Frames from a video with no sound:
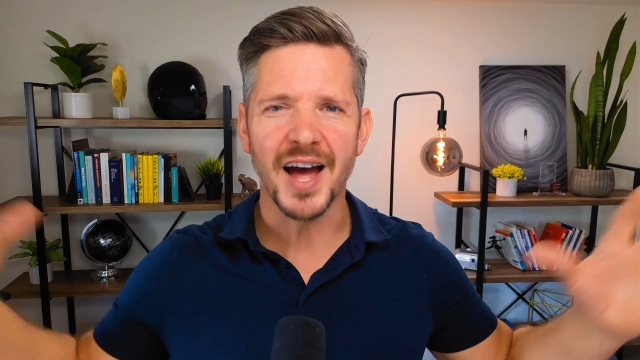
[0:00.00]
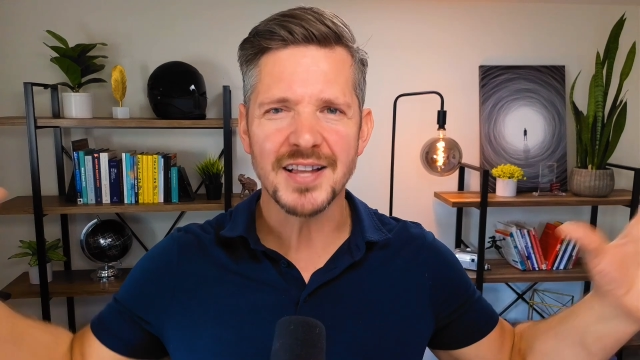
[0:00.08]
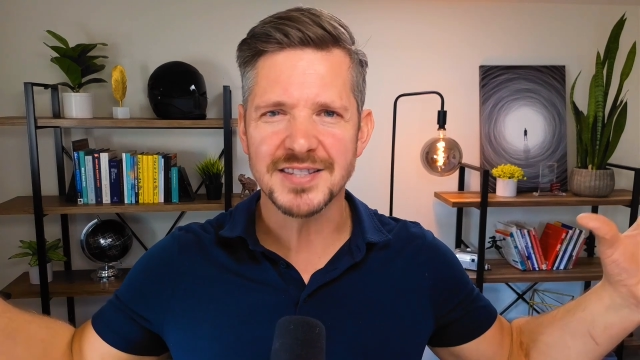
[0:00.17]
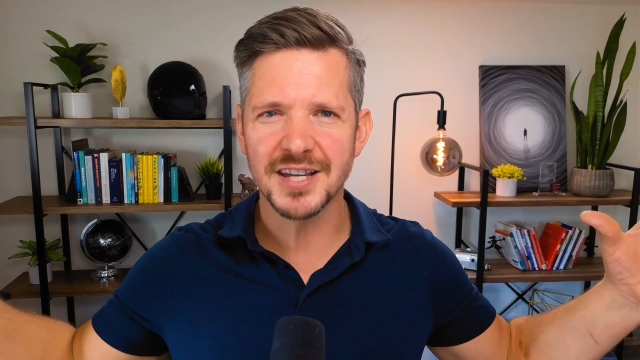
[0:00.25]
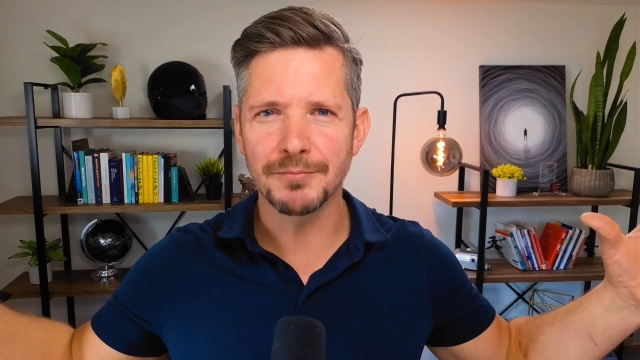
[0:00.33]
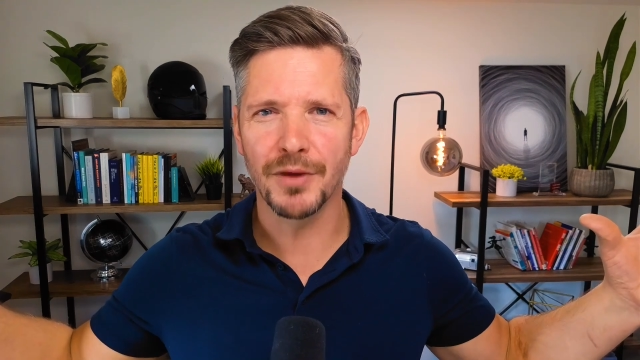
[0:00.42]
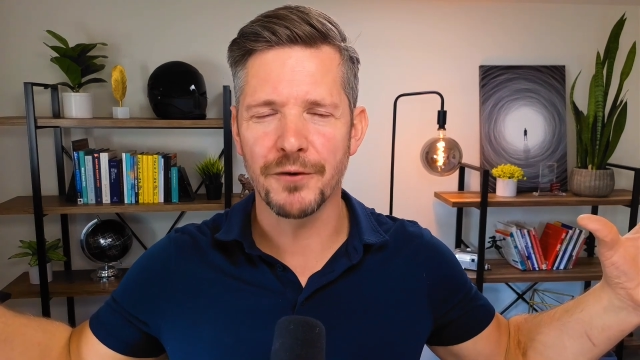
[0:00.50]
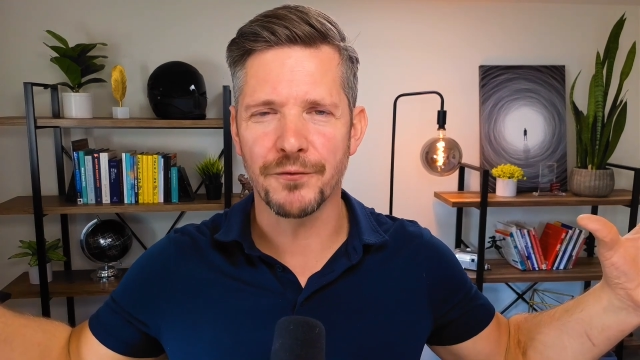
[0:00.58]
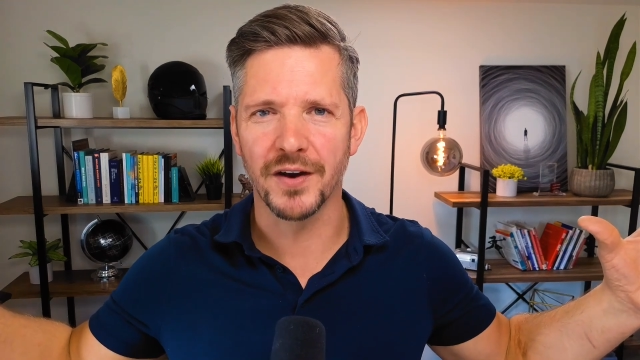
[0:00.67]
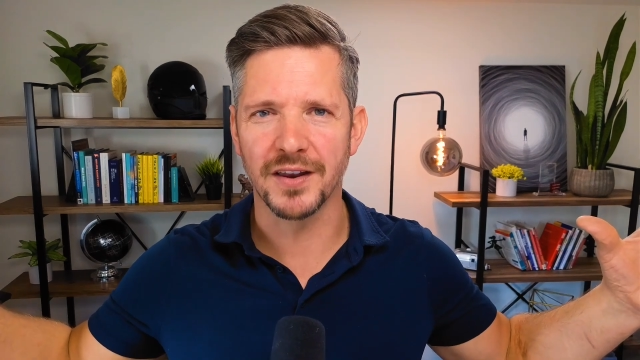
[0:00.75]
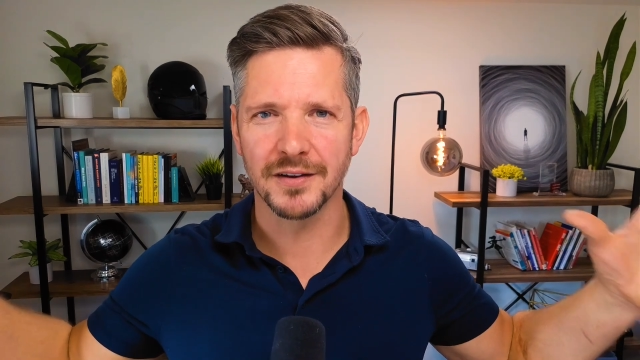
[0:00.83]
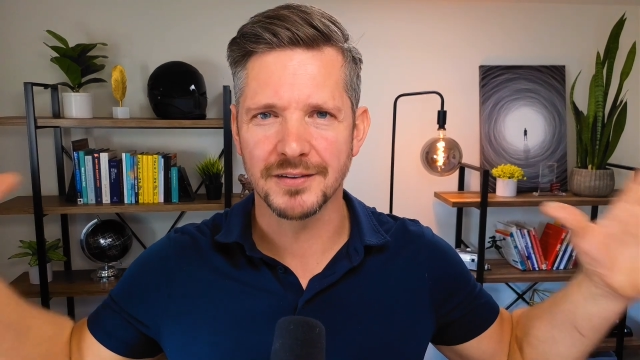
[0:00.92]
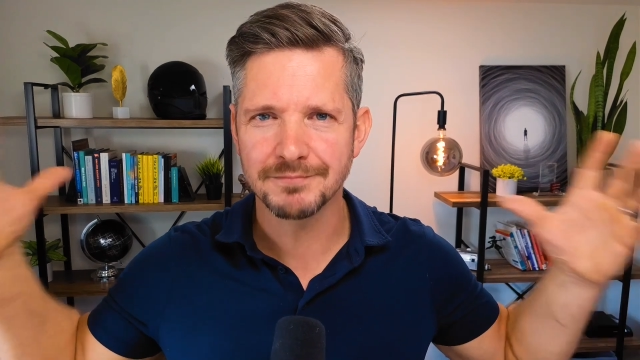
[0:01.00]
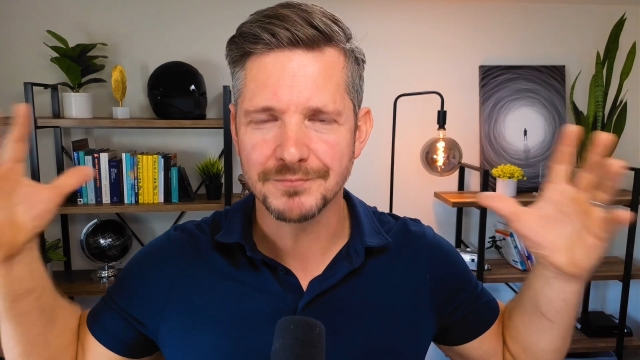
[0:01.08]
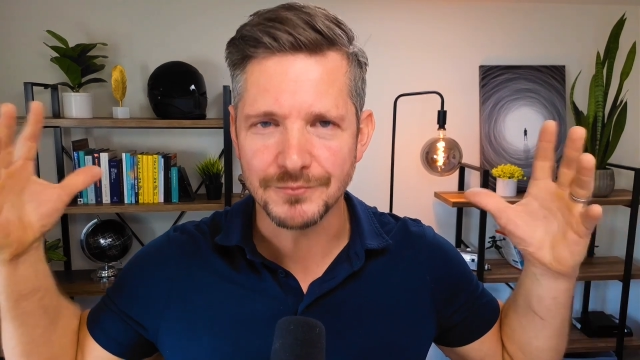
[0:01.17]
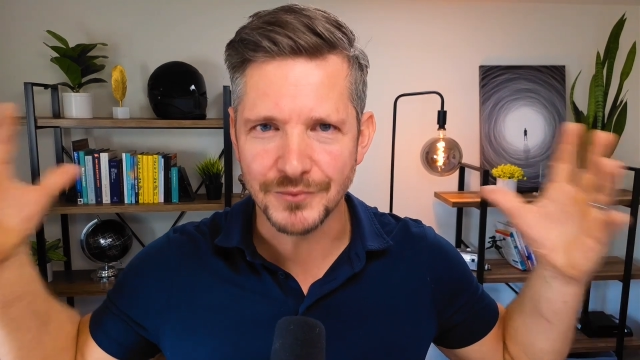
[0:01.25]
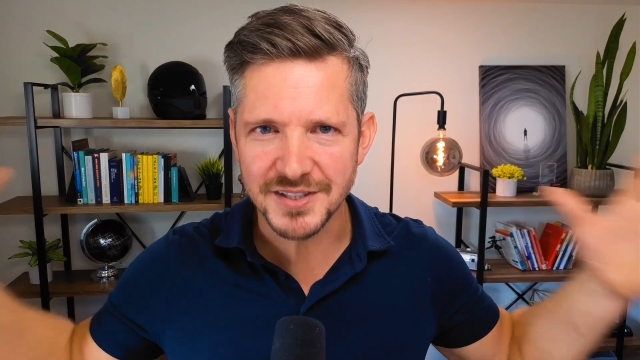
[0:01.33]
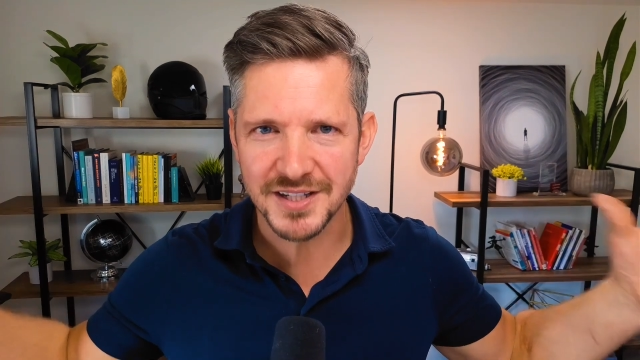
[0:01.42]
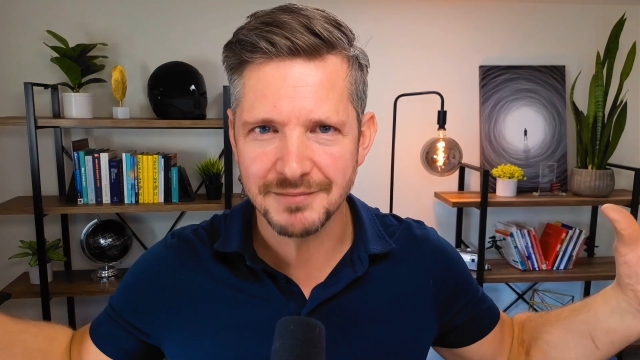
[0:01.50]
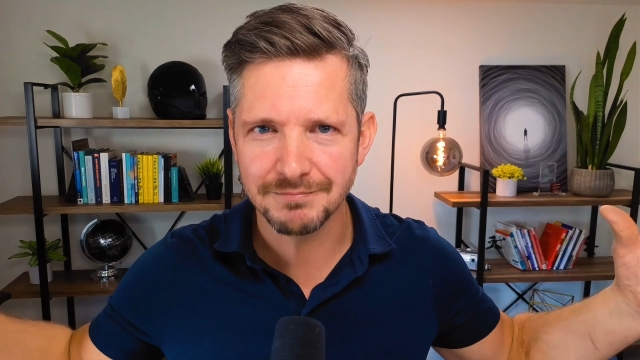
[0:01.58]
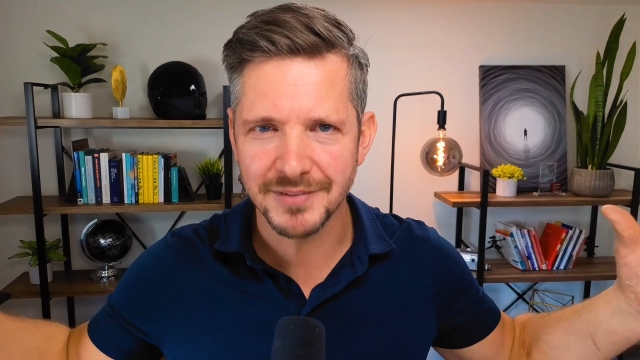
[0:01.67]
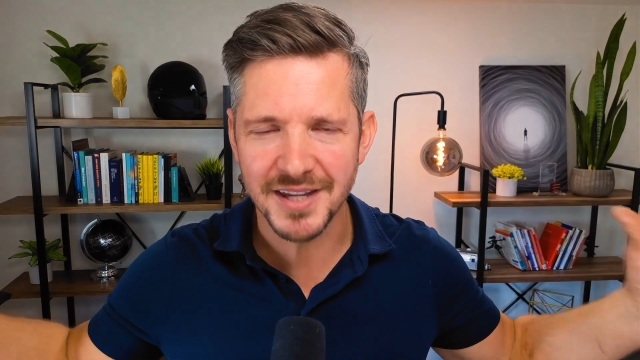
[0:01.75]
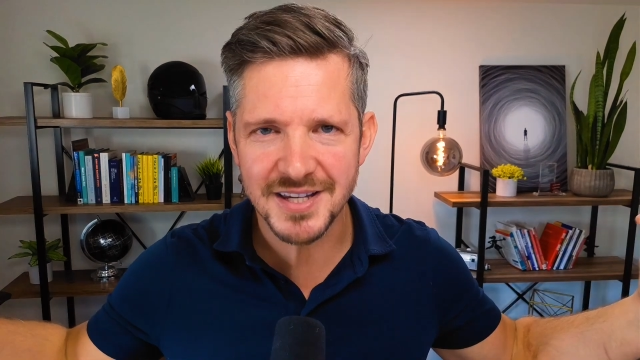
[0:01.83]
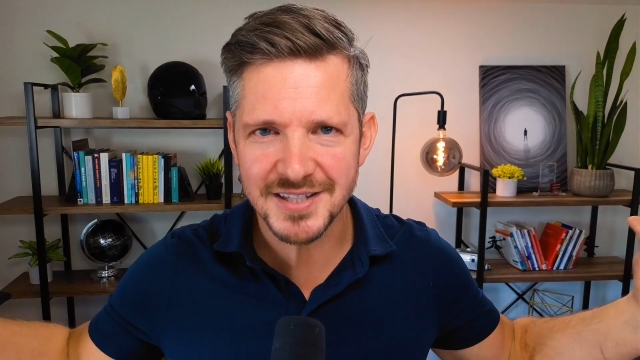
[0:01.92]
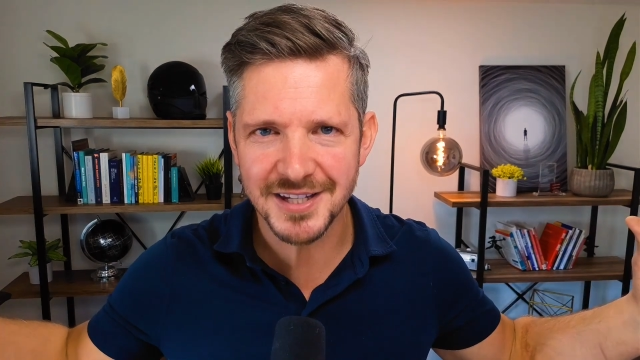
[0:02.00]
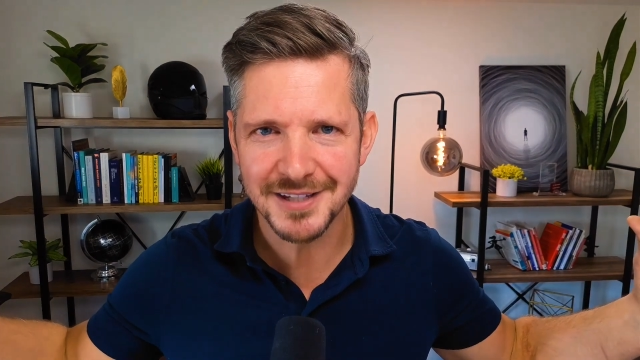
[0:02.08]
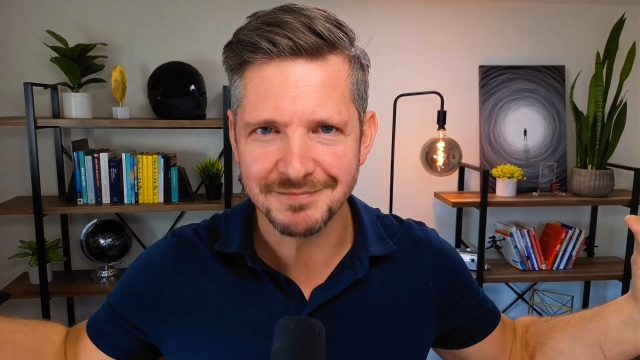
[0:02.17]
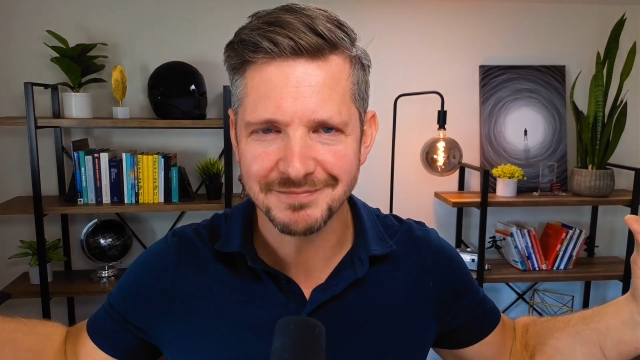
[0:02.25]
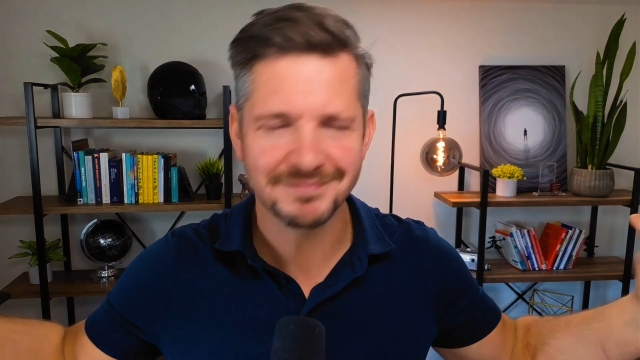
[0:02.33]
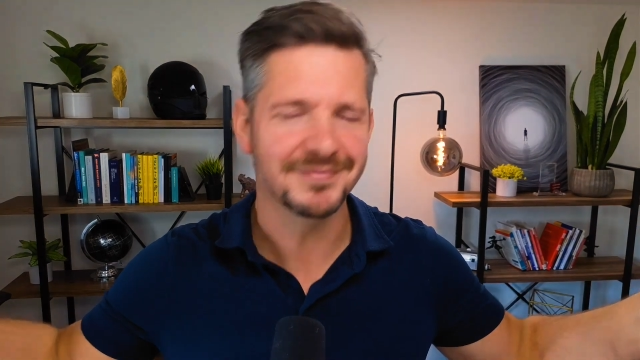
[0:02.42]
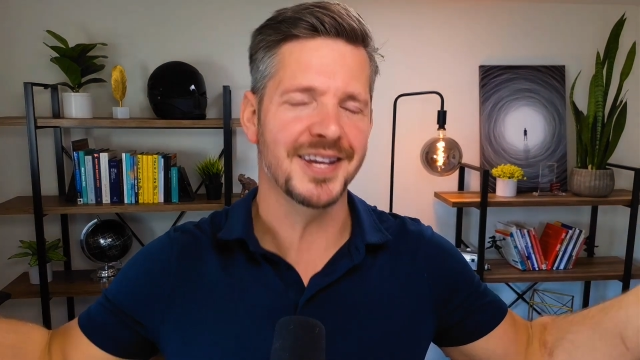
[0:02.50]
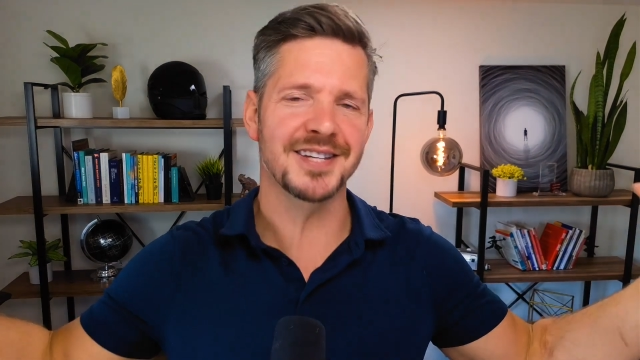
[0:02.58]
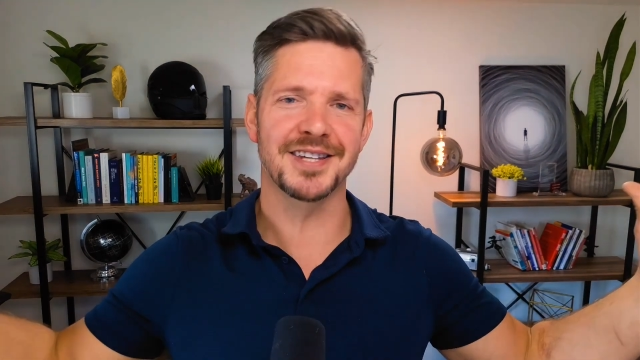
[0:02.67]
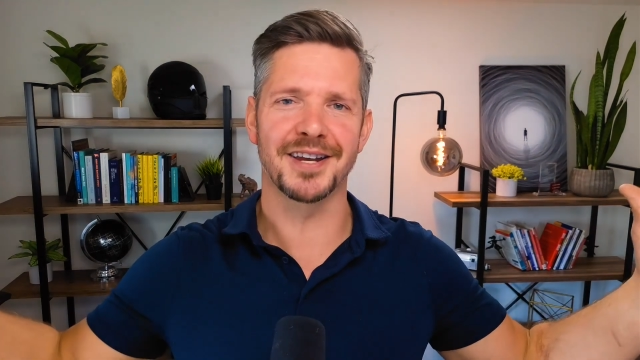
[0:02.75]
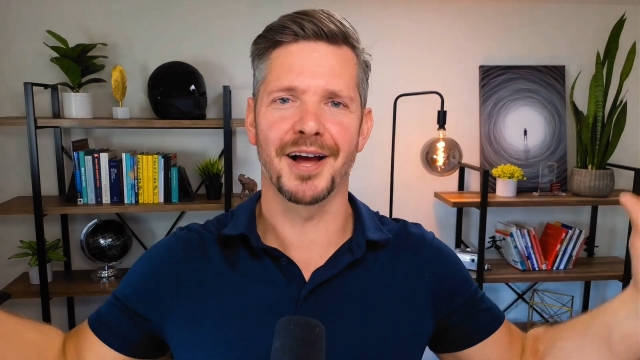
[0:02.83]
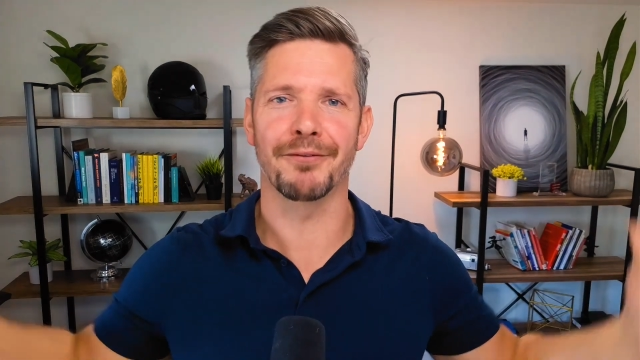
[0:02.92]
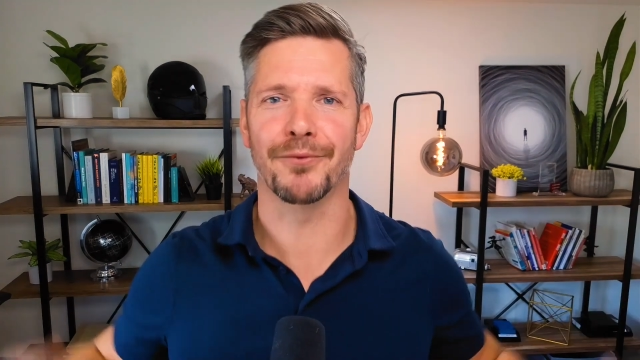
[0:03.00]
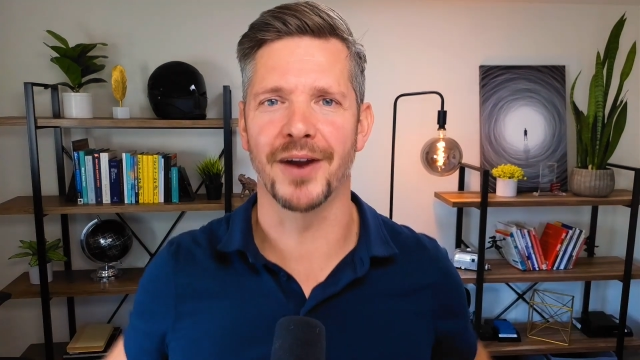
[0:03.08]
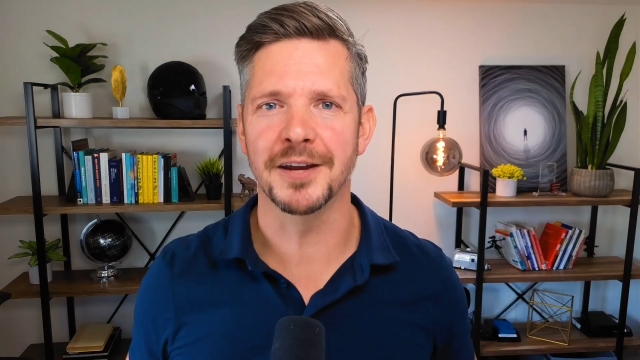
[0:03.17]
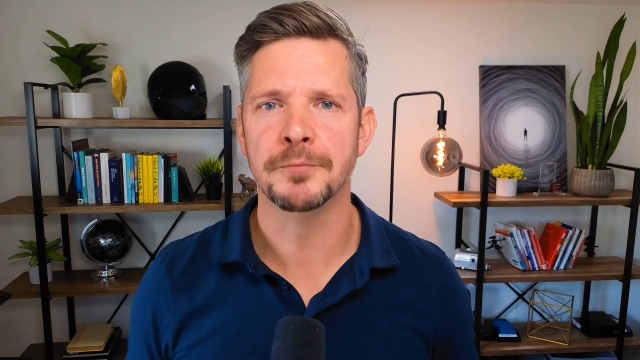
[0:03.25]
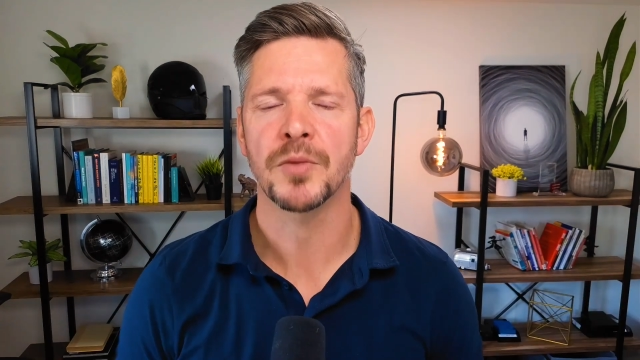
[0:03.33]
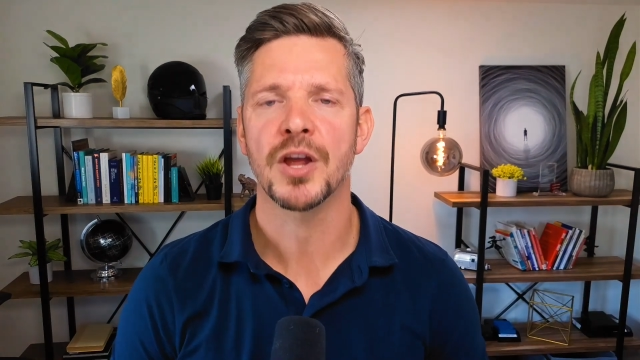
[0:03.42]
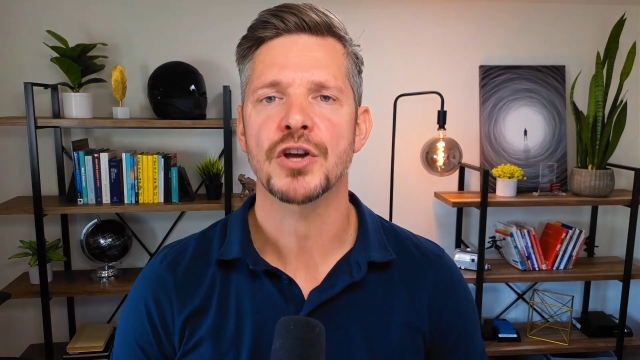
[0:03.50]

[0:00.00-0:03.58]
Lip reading: that's it, my friend. Was it easy? Easy enough, right?